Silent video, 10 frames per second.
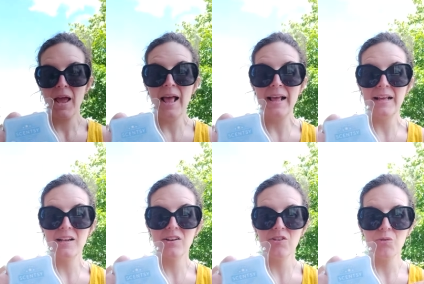
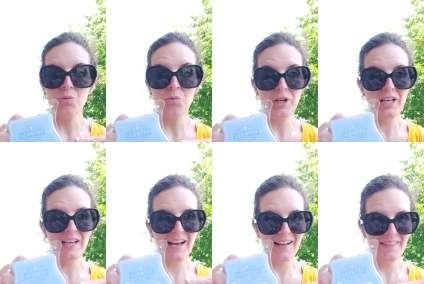And
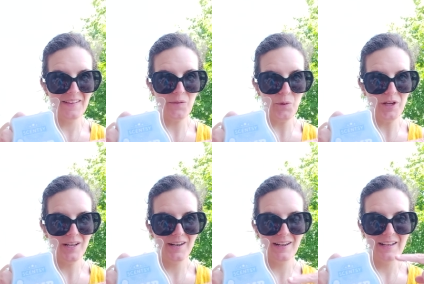we had this
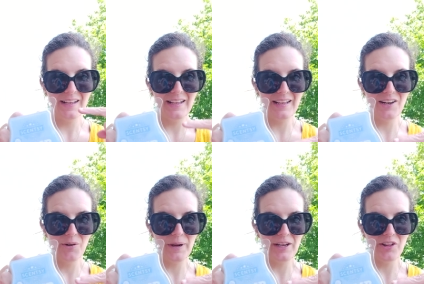one in a
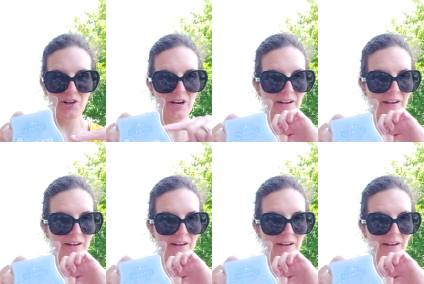regular